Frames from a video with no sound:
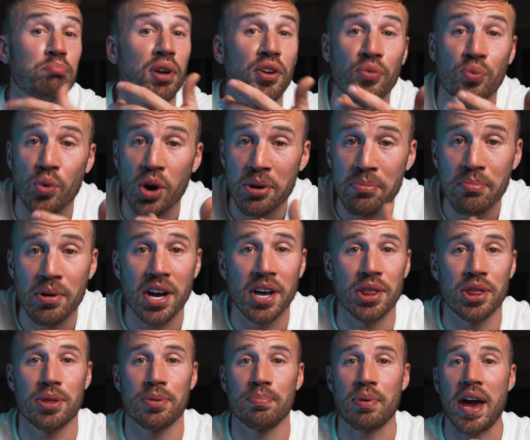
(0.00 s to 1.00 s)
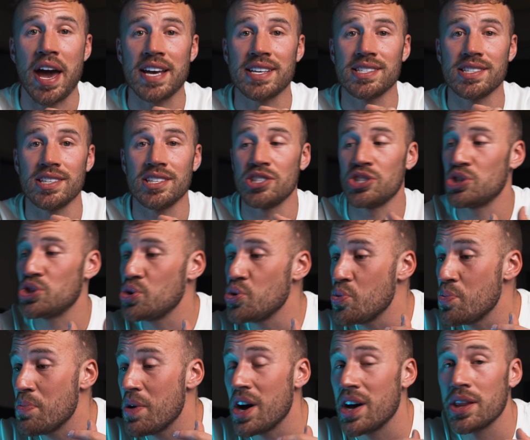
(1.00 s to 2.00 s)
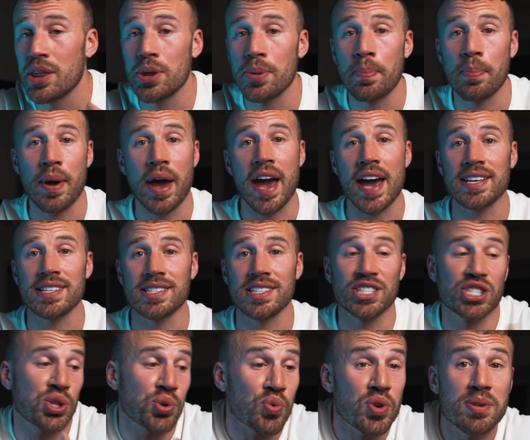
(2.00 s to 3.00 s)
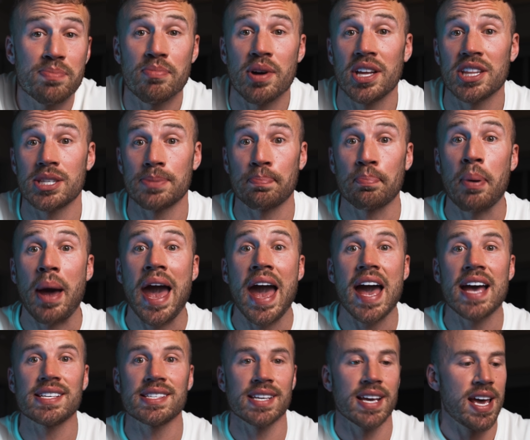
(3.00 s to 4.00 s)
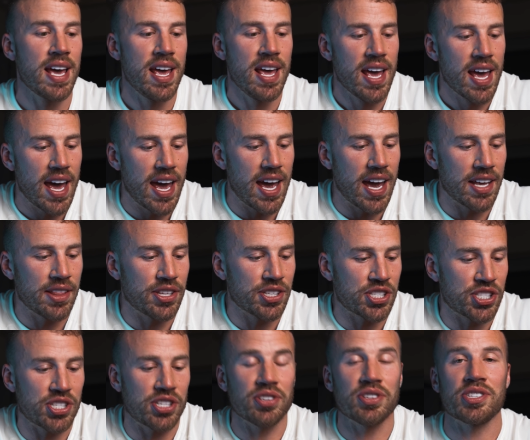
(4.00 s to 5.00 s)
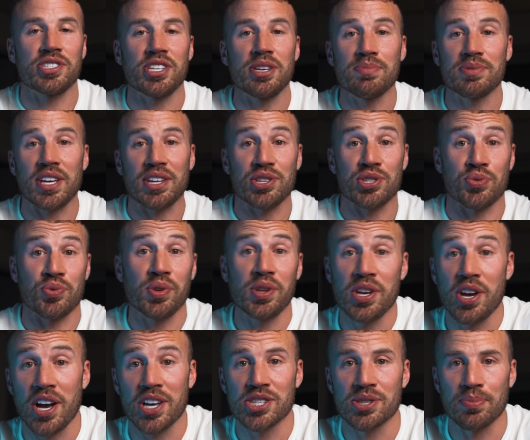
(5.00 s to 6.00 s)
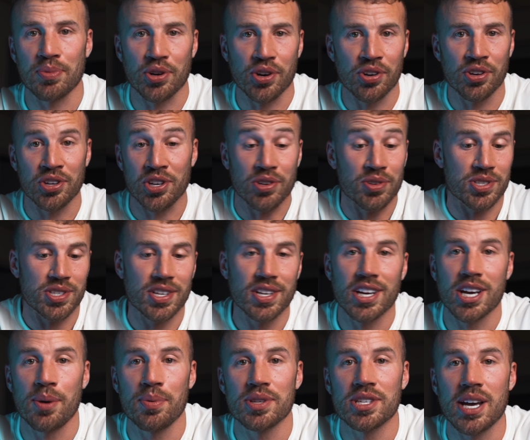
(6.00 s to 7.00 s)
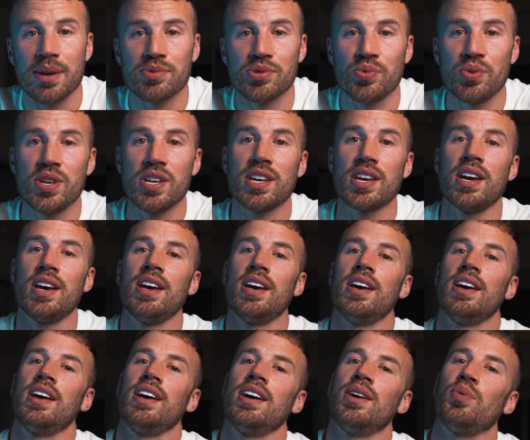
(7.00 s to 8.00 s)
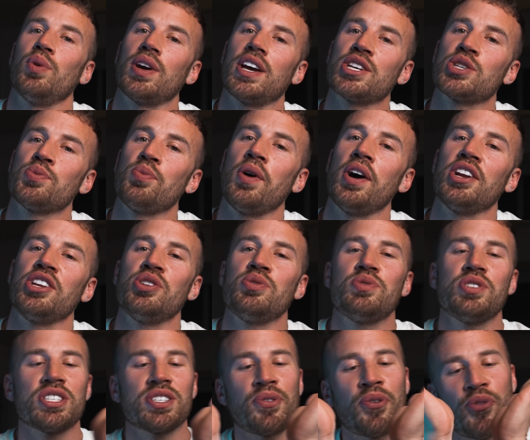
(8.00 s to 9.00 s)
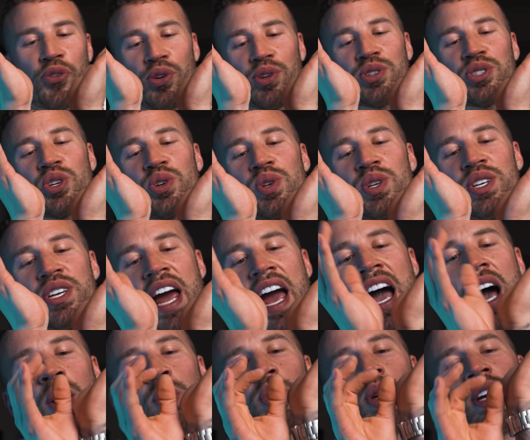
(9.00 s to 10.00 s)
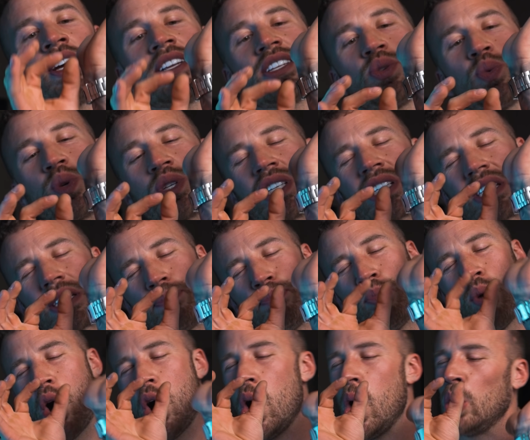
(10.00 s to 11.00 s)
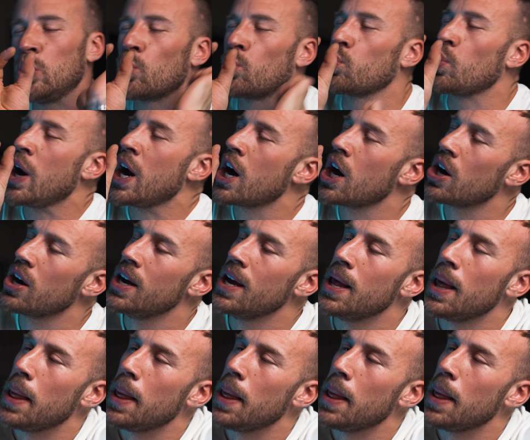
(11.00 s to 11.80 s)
But if one month passes, two months passes, three months pass, and, and this still seems like this really awesome girl who you're seeing a couple times a week, well, guess what? You just filtered down to a small, rare